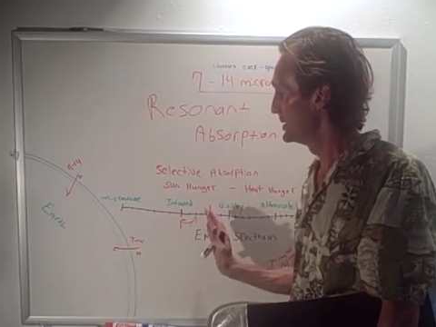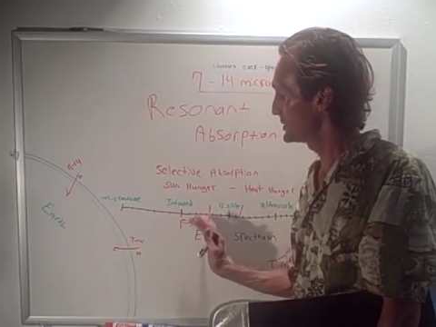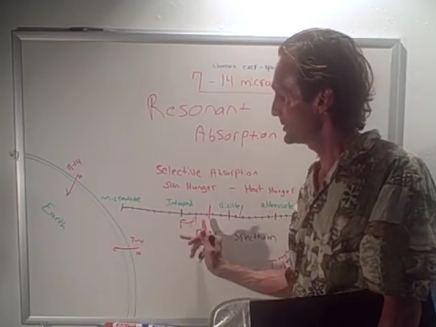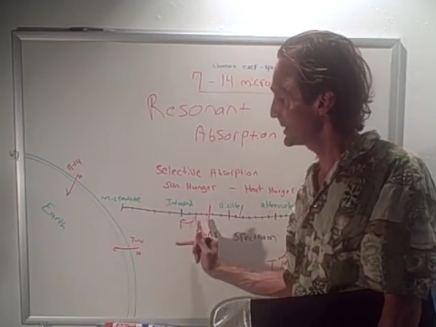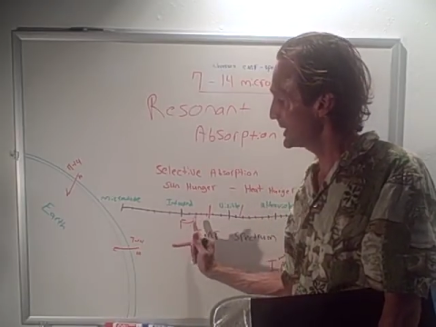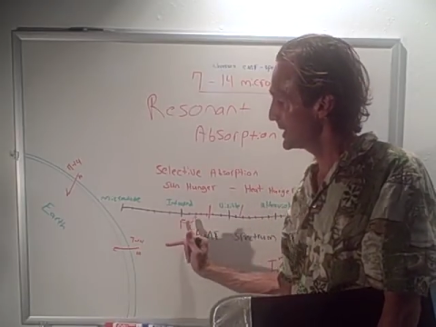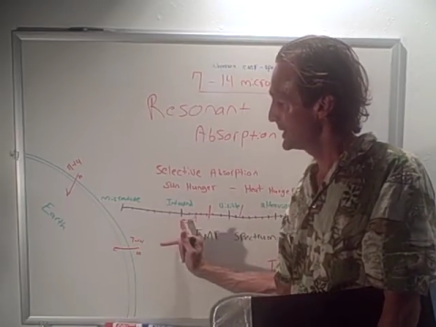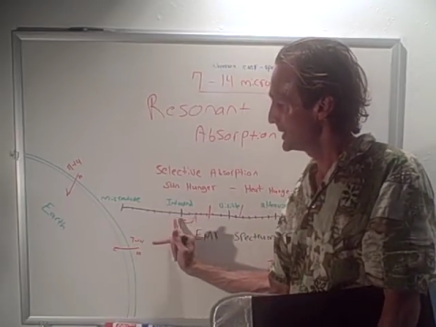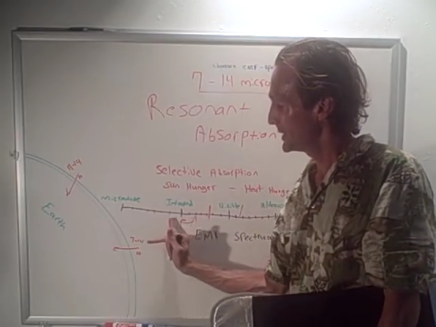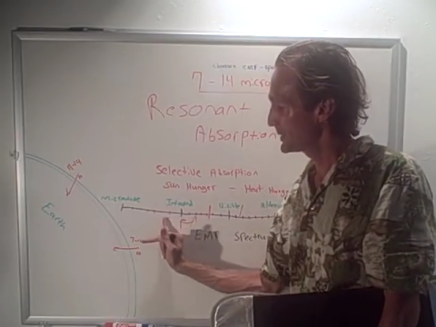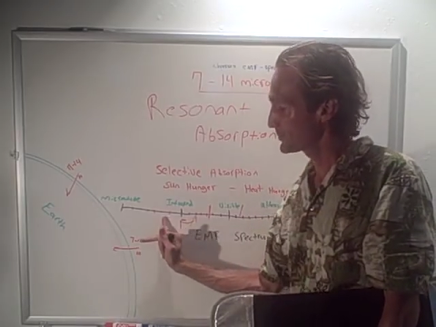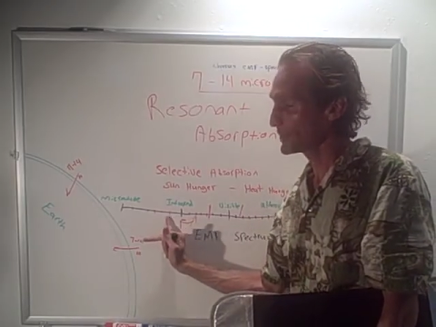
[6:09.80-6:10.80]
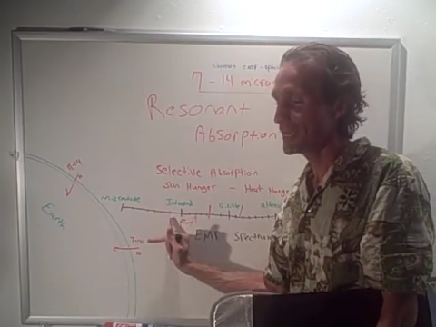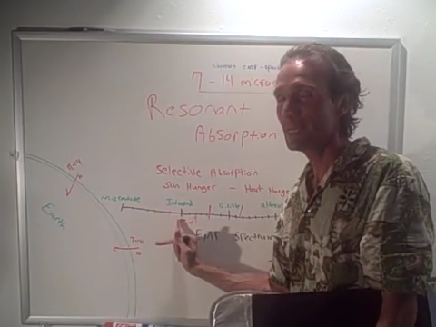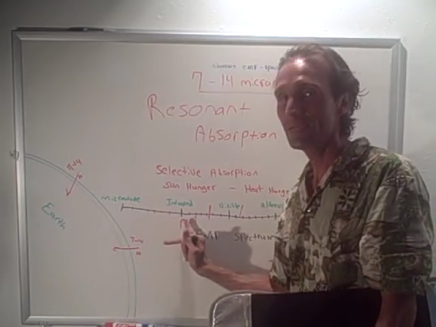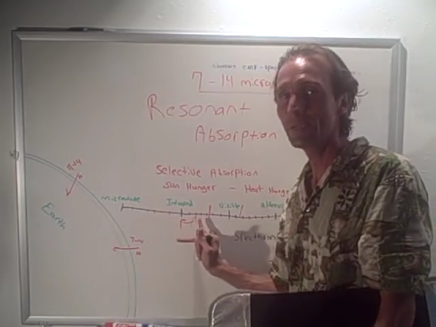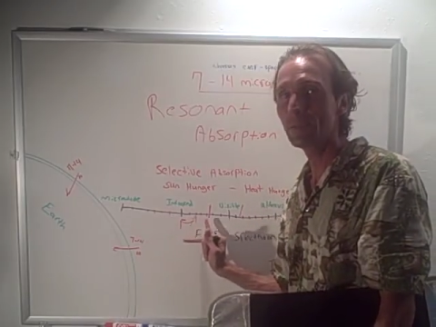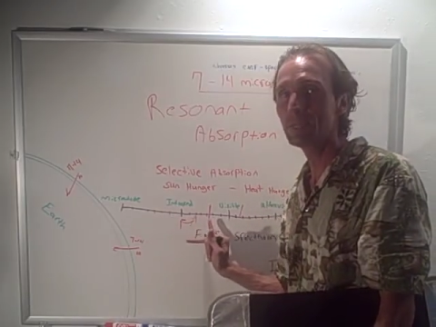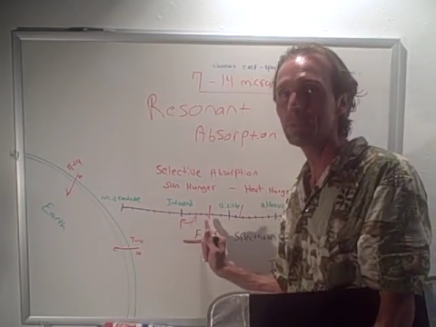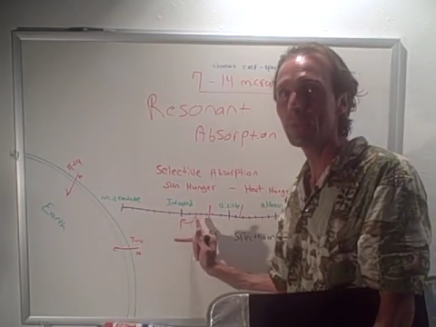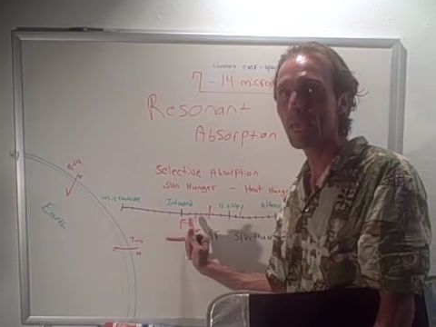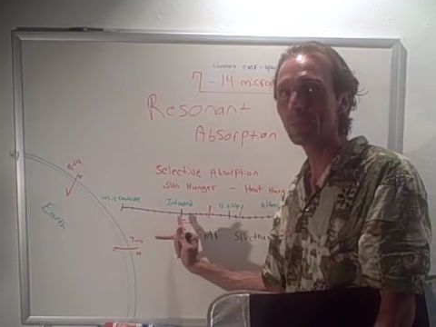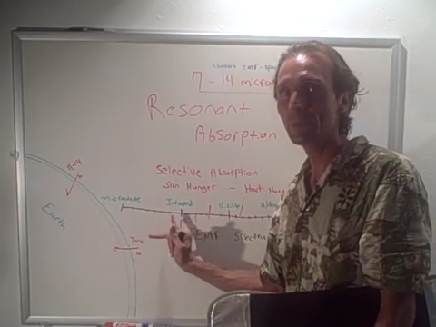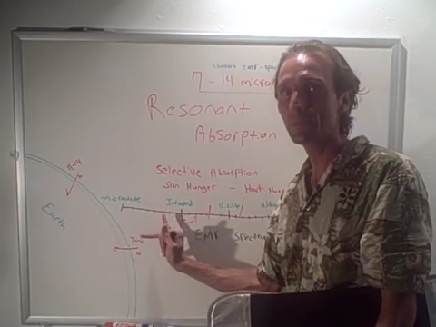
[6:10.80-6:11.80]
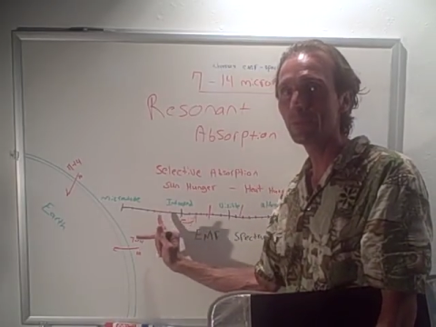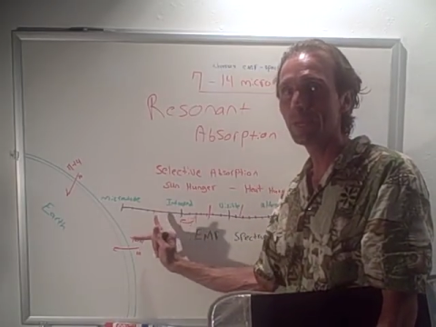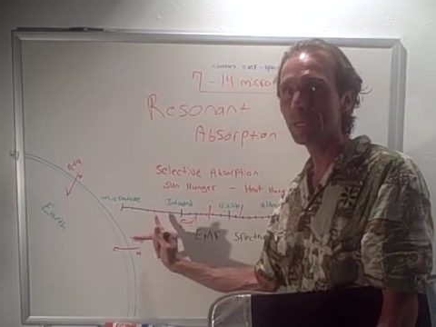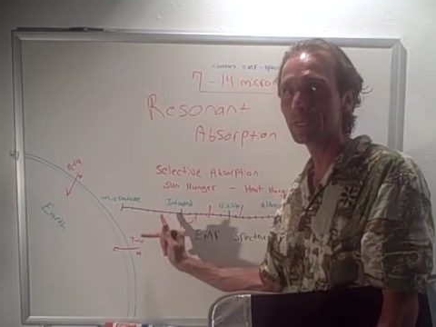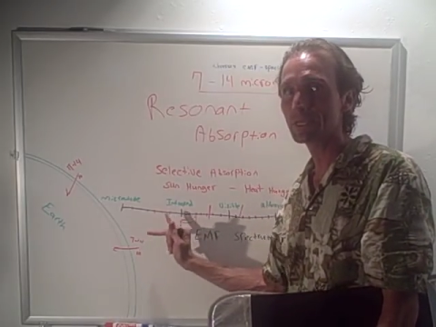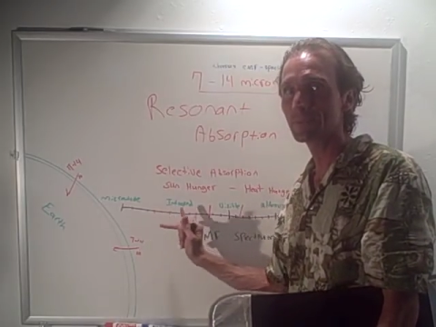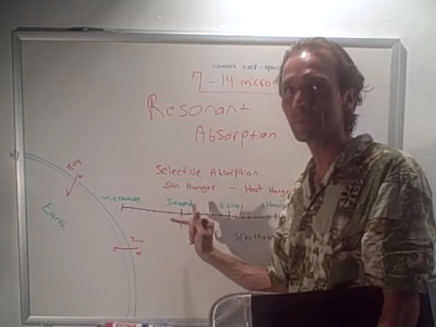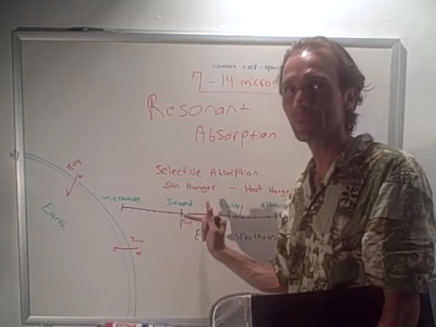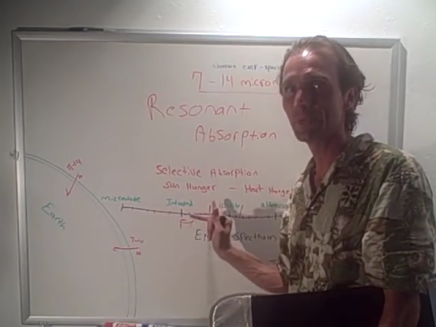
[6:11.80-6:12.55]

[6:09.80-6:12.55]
So again, it's right here in this bandwidth range.